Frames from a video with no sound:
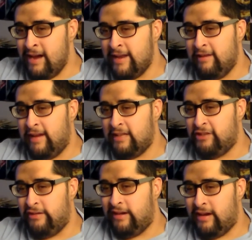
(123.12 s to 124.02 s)
How do you
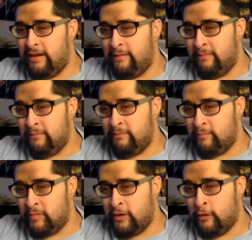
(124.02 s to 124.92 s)
get your
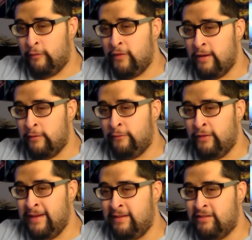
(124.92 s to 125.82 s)
girlfriend or
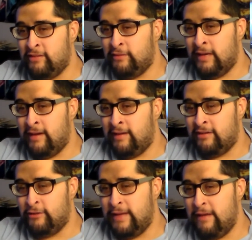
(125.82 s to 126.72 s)
friend to
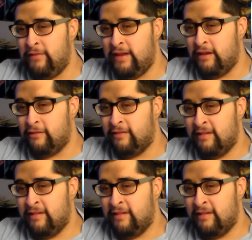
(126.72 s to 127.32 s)
do that video?